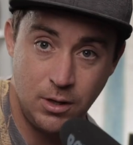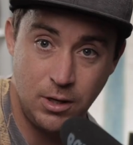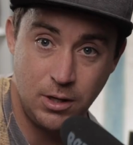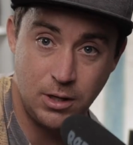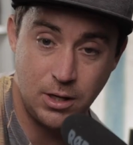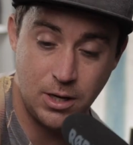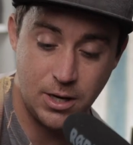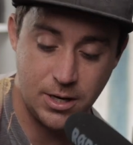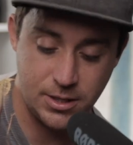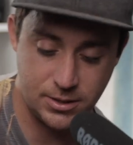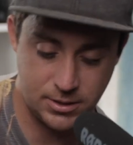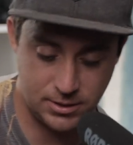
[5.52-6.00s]
Hey
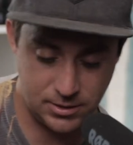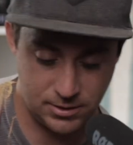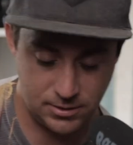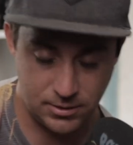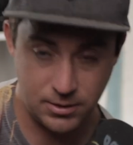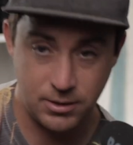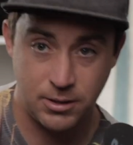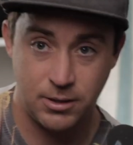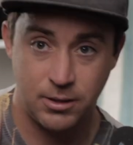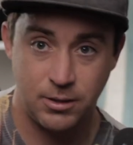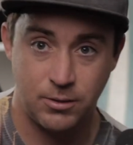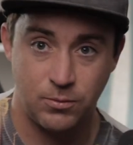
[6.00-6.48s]
guys,
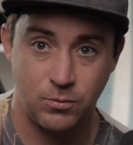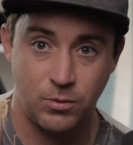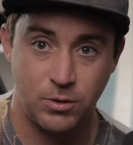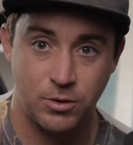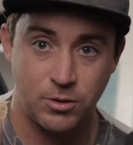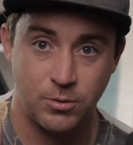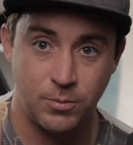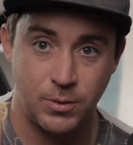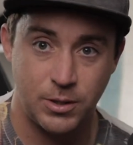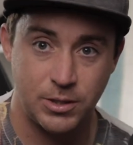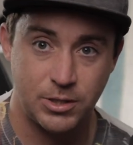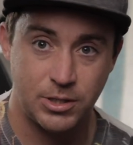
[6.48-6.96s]
and
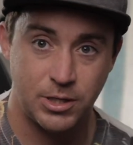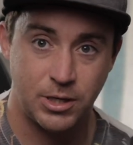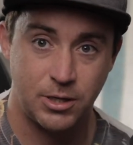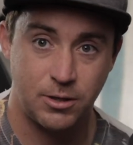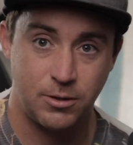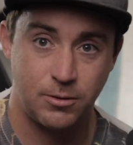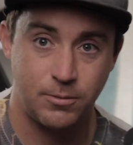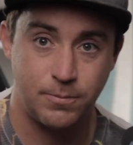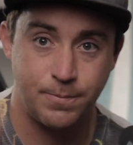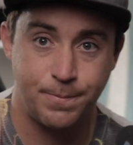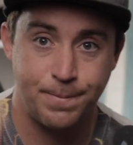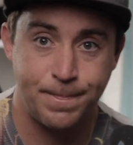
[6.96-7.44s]
welcome to my
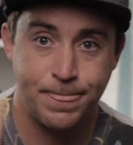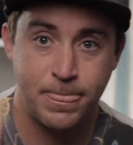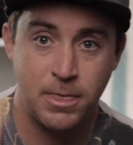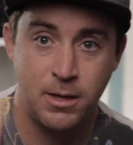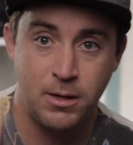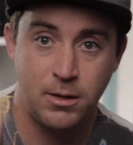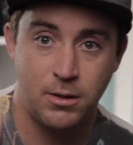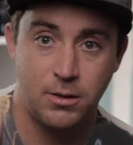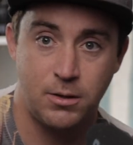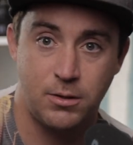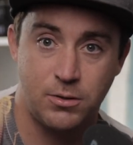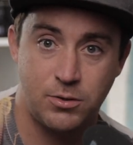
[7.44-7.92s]
channel.
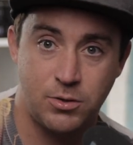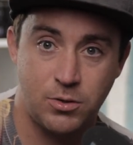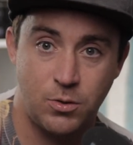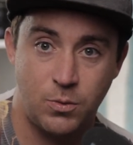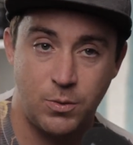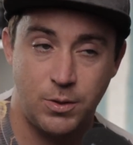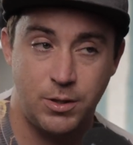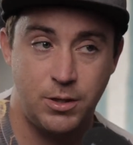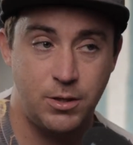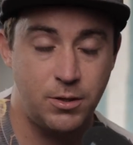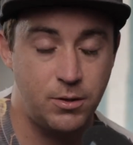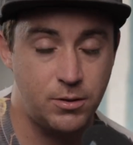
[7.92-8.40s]
So
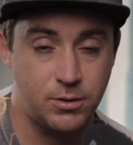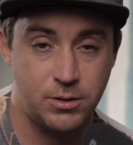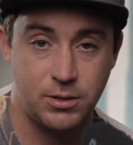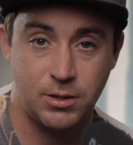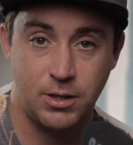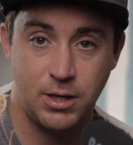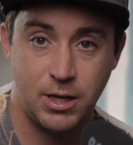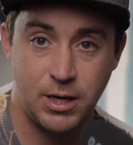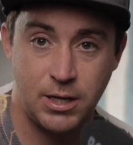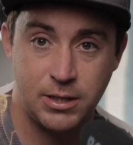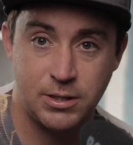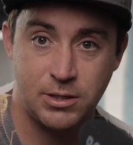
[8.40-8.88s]
we're here
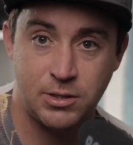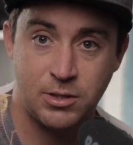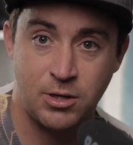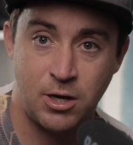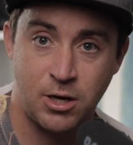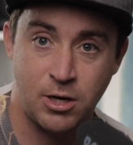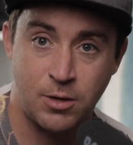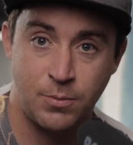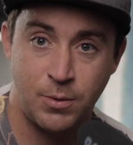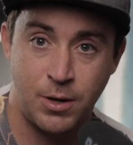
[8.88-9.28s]
today to talk